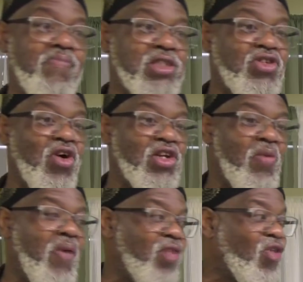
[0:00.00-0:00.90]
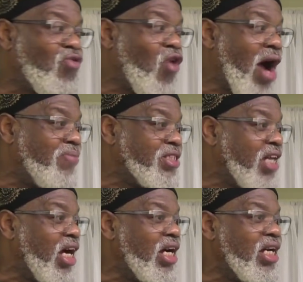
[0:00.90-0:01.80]
But during the month of
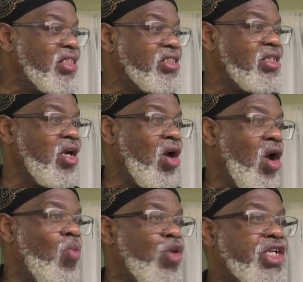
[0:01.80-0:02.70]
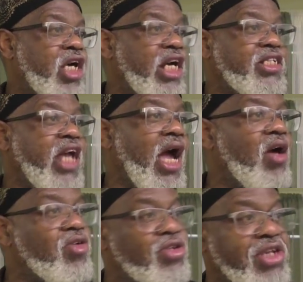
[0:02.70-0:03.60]
Ramadan, we cut
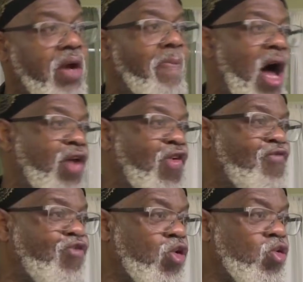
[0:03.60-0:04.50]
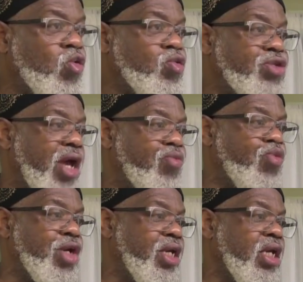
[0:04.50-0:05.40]
down on the amount of food that
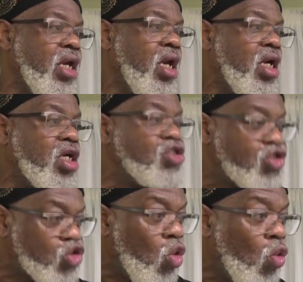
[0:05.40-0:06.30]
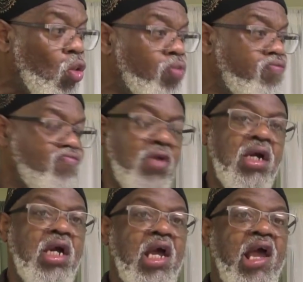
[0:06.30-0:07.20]
we consume,
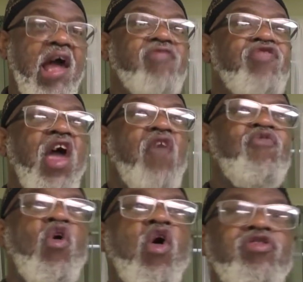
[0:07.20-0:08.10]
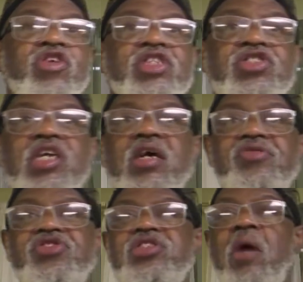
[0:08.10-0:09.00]
and therefore this
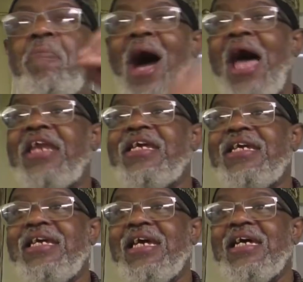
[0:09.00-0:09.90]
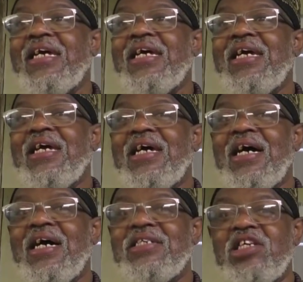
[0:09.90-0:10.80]
gives the body
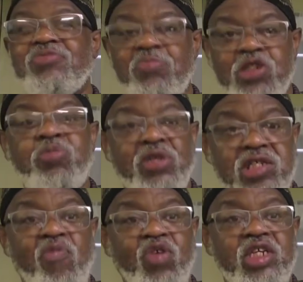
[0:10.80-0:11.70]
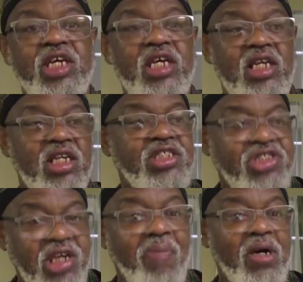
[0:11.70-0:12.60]
then specifically the
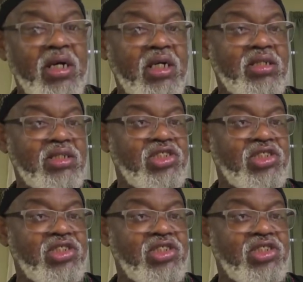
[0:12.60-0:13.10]
stomach,